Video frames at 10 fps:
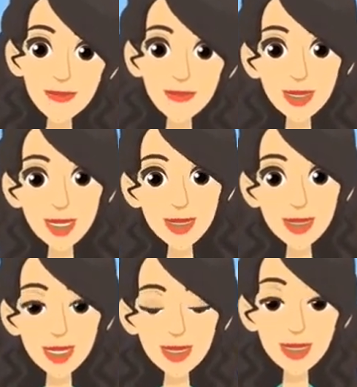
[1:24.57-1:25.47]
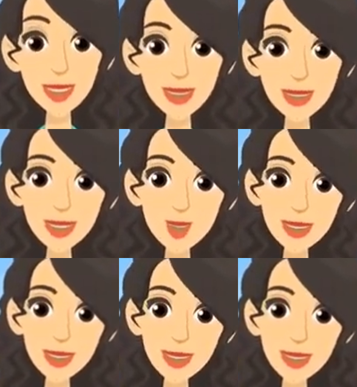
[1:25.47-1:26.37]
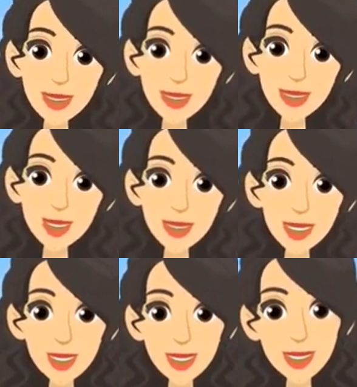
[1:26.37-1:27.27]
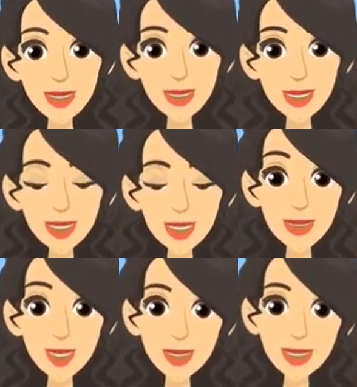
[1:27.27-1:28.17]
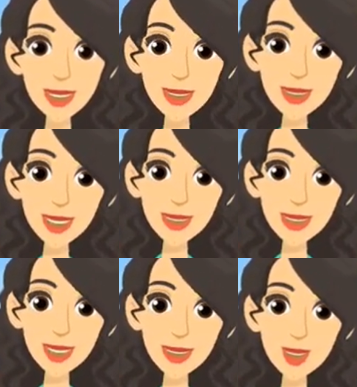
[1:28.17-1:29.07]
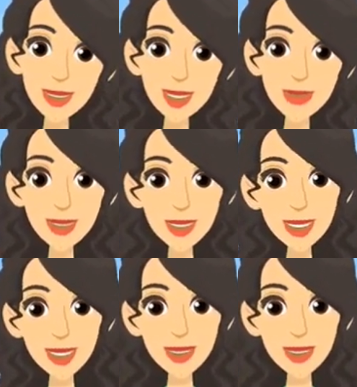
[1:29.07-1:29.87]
It also ensures the availability of a grievance redressal mechanism for buyers.